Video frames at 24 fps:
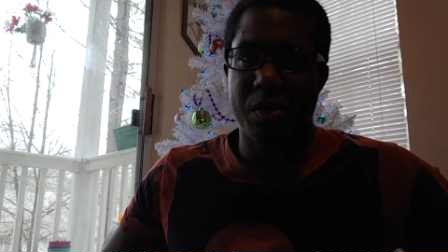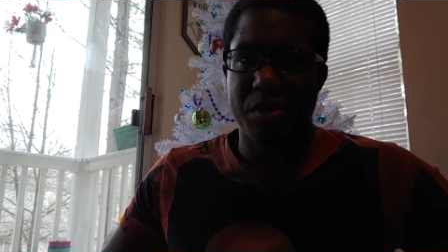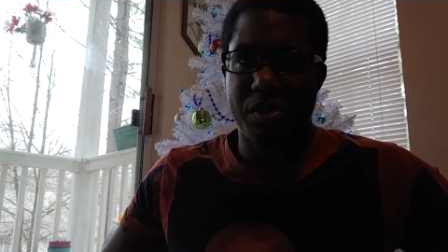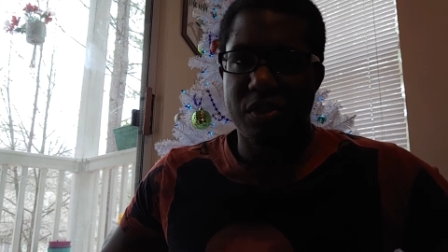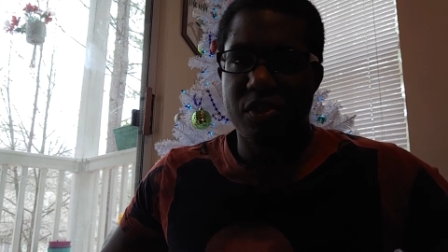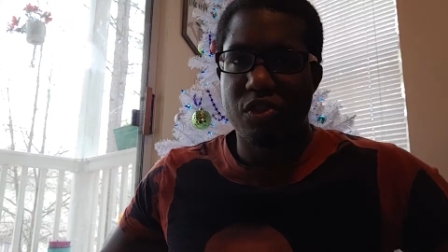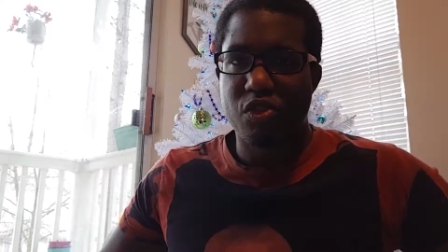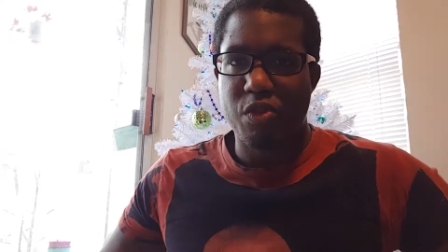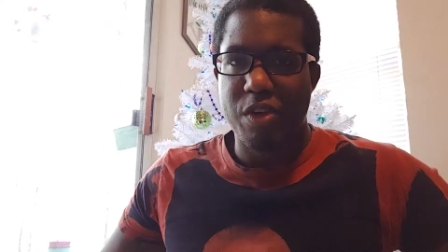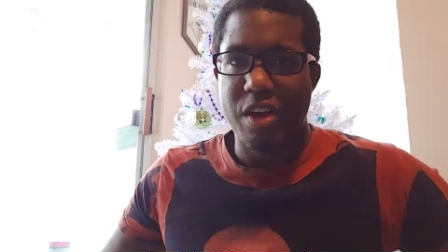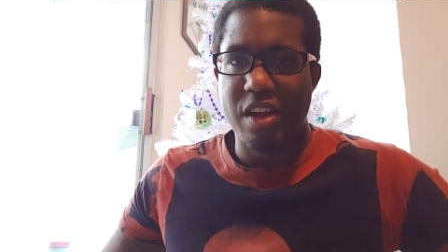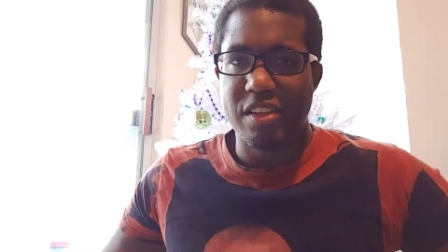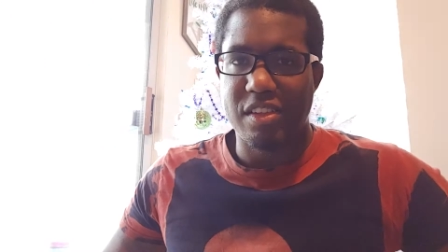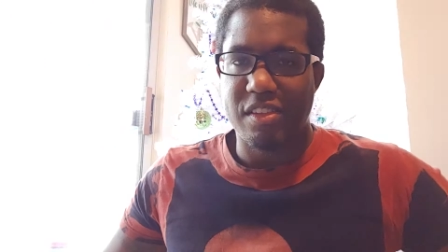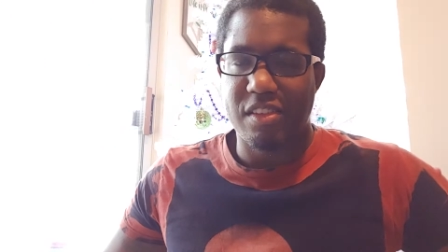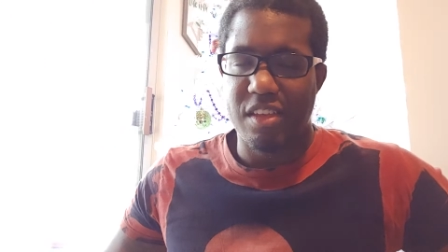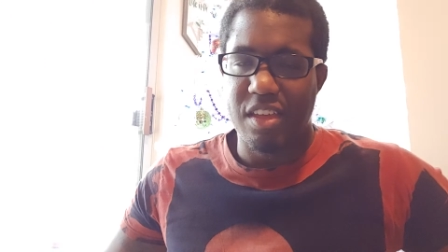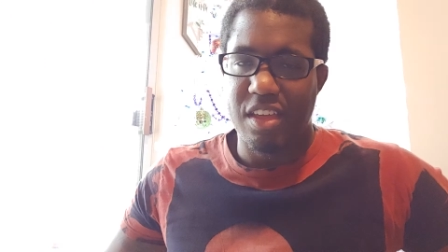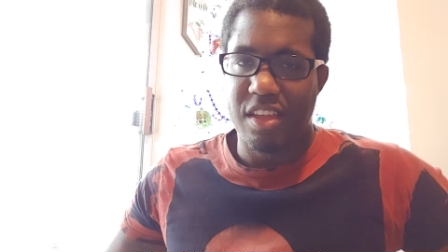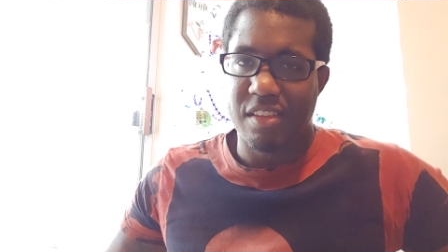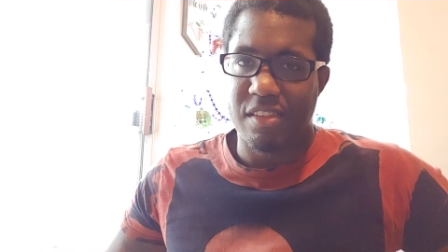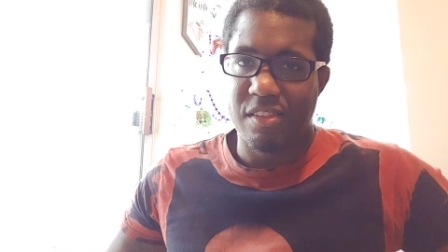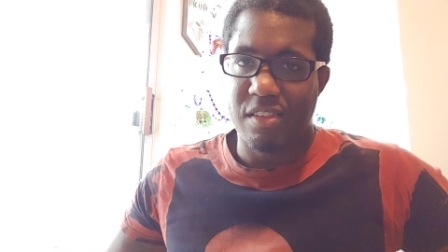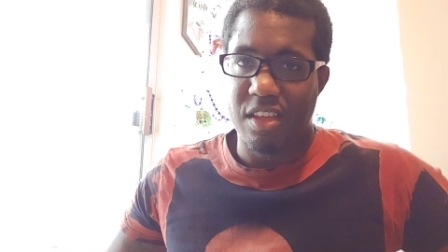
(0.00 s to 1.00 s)
what this
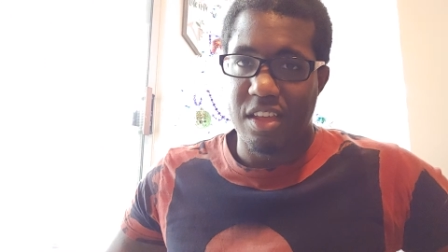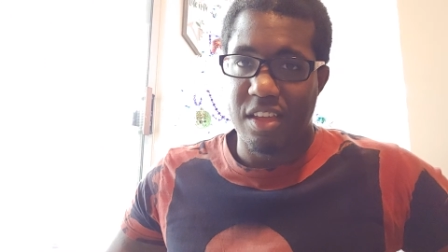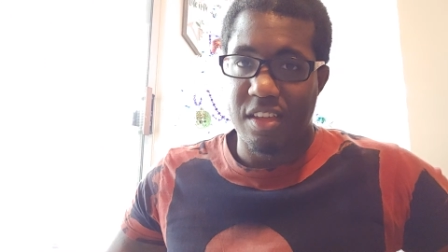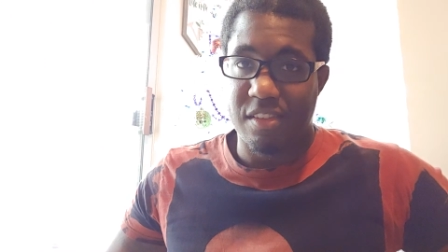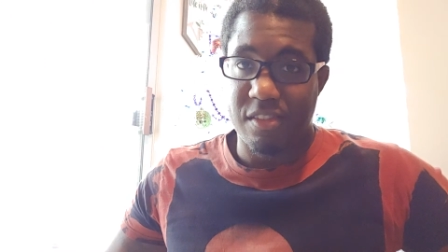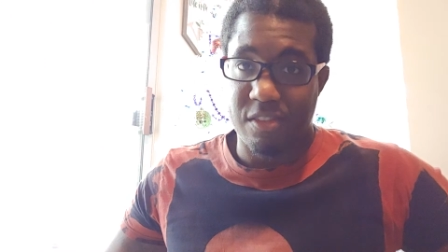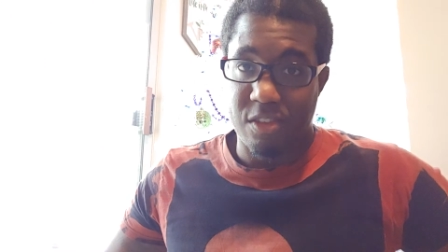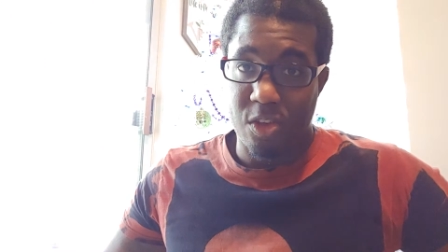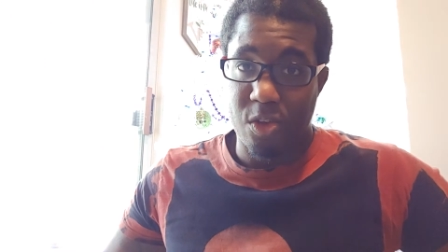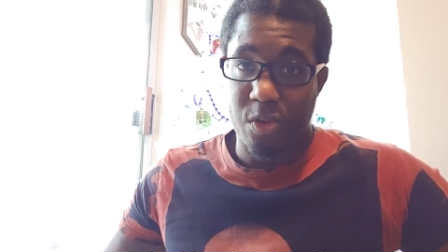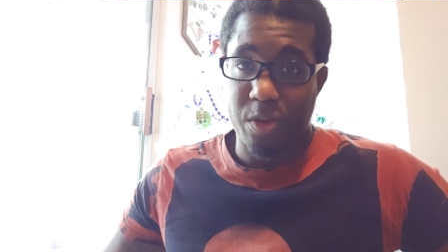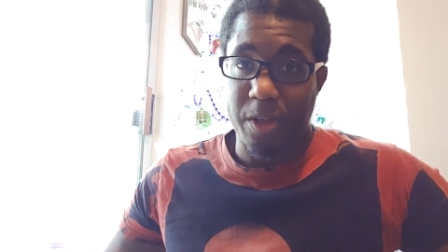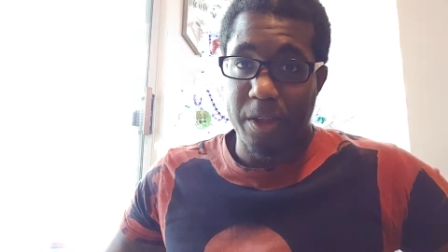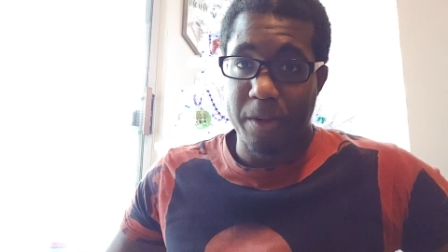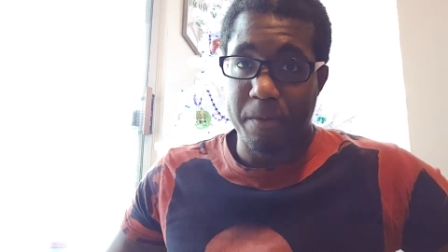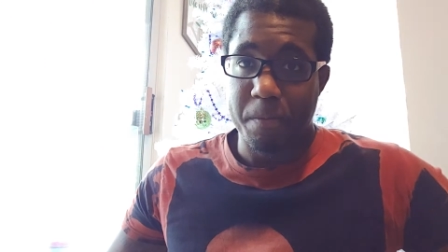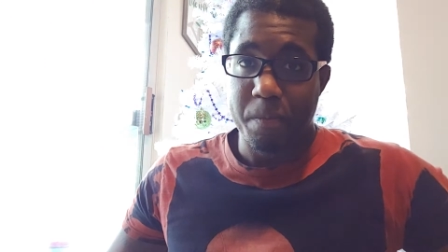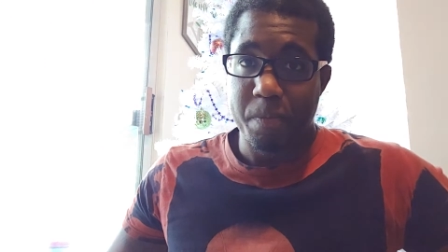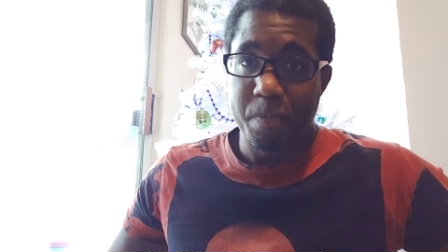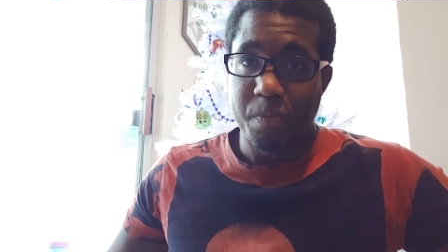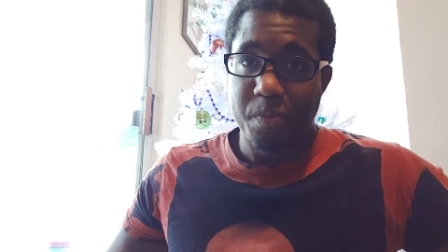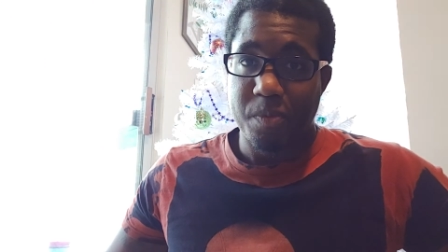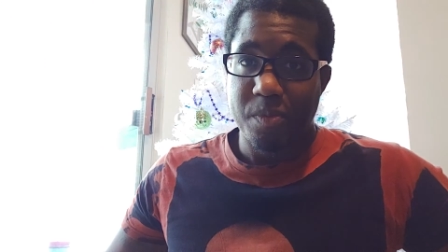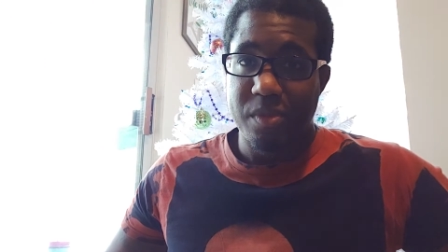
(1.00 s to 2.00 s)
transit is doing.
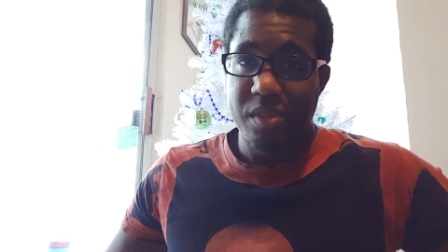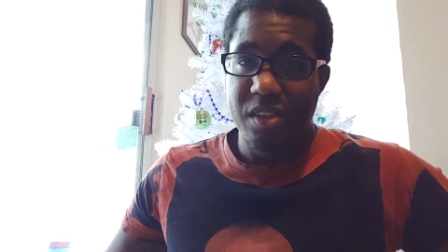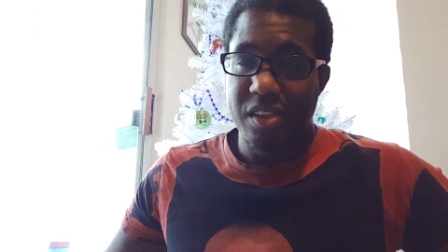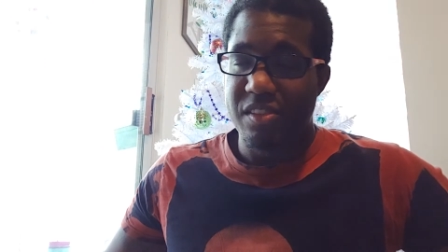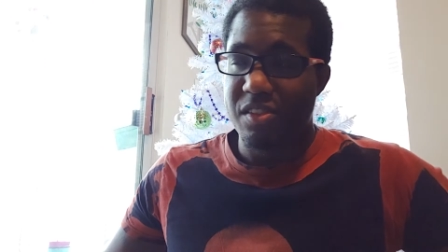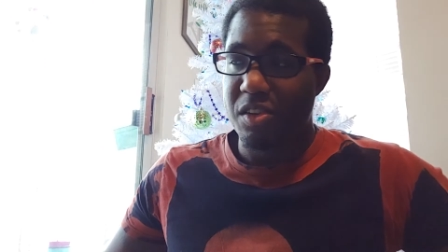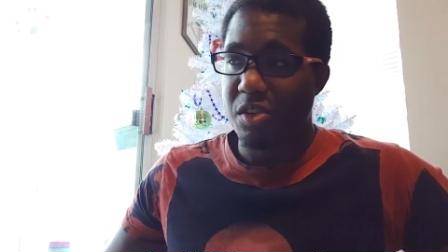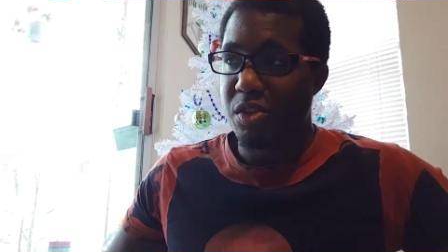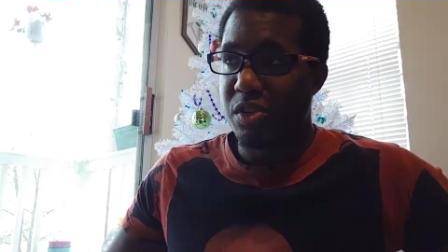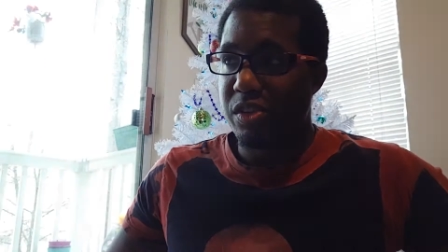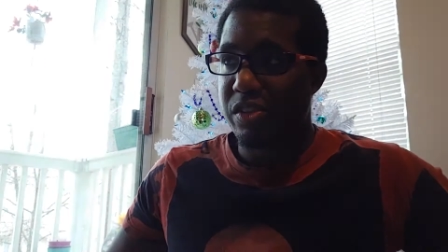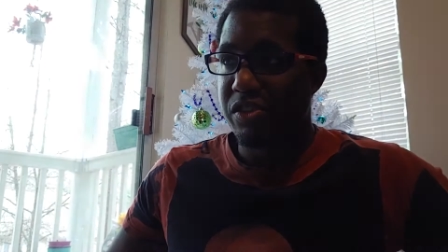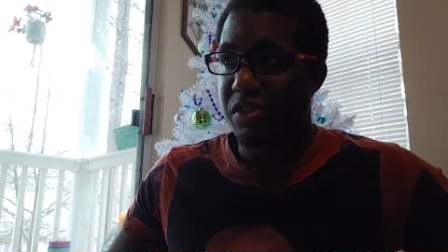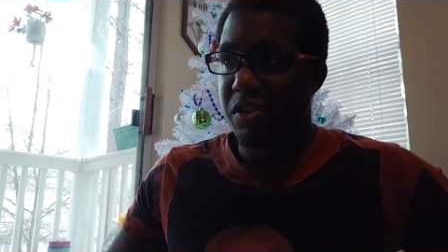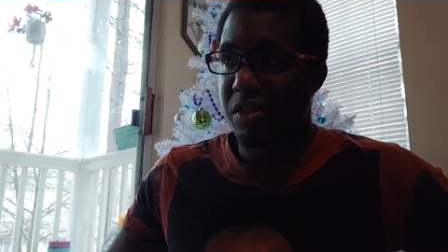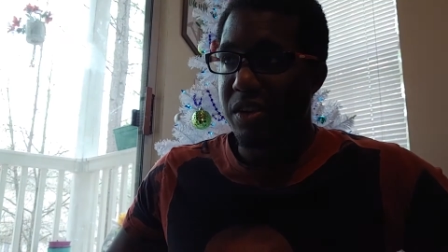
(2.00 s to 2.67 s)
So there's